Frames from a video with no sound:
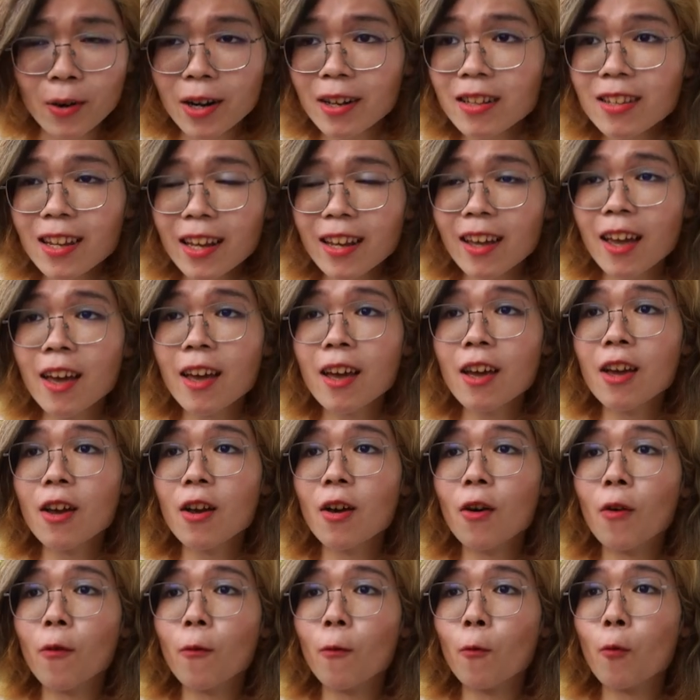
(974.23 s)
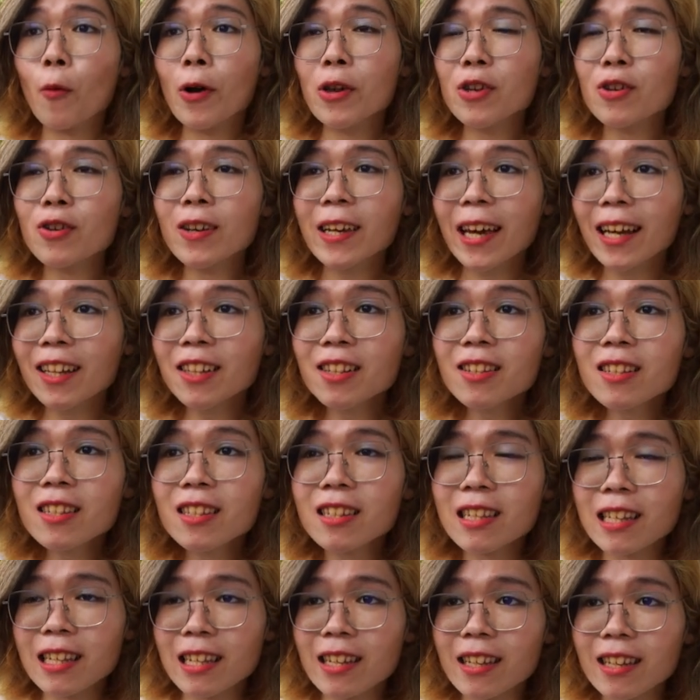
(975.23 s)
Where it's like when you get to
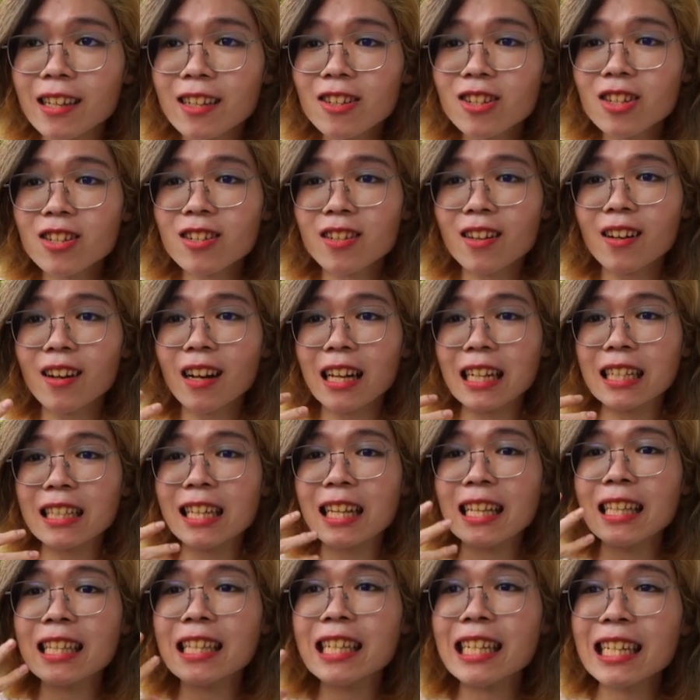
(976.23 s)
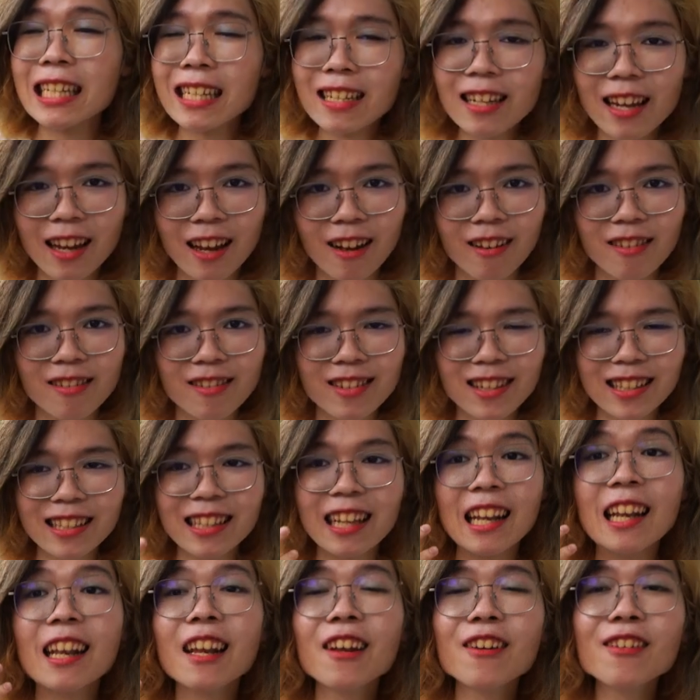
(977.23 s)
see just like the detail, like
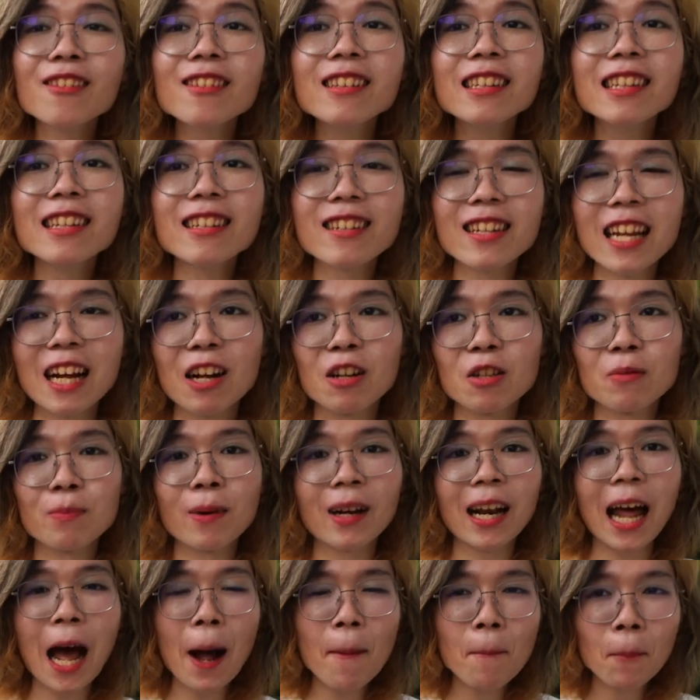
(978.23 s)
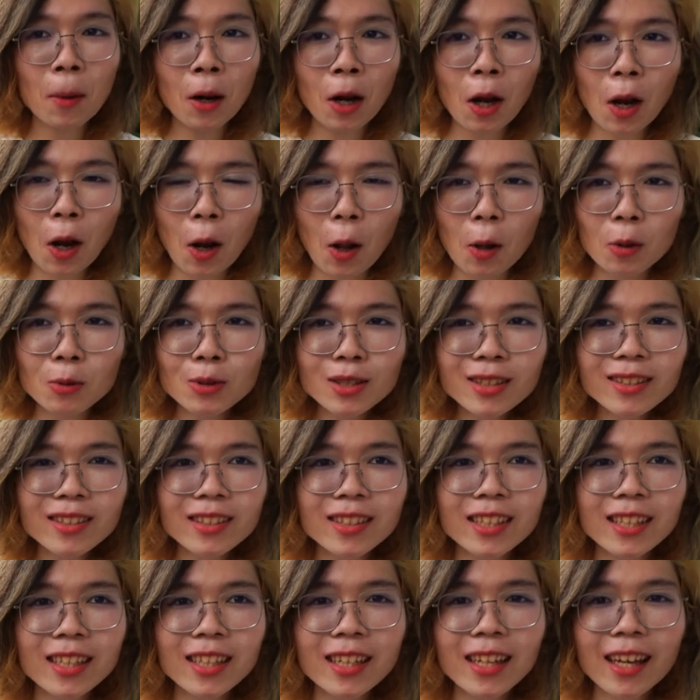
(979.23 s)
the little details, but up
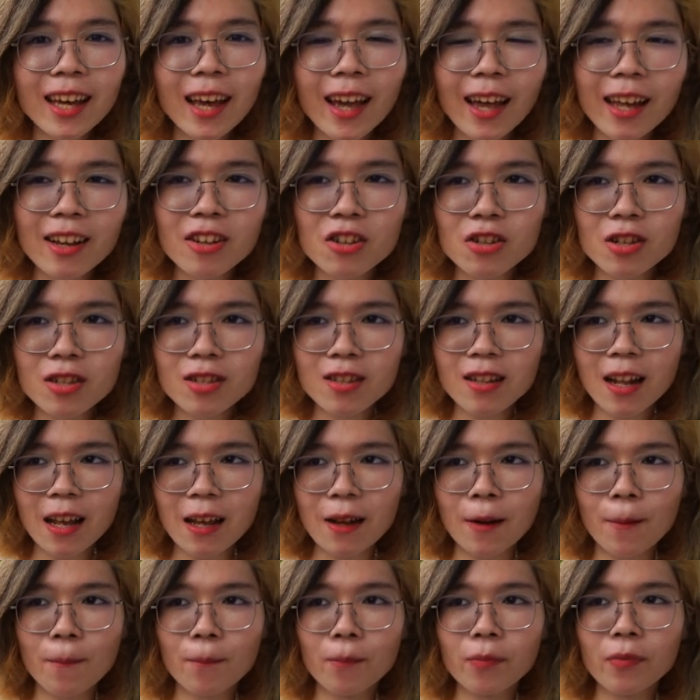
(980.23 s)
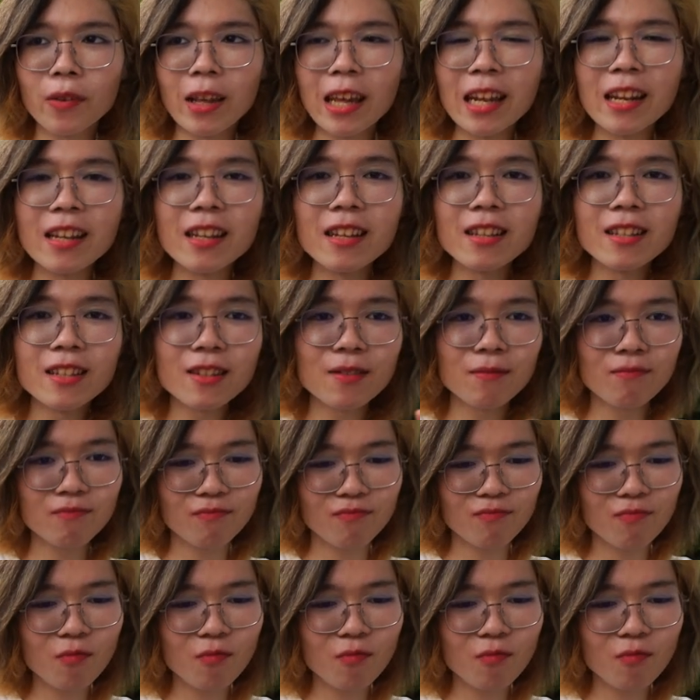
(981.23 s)
close and just like in this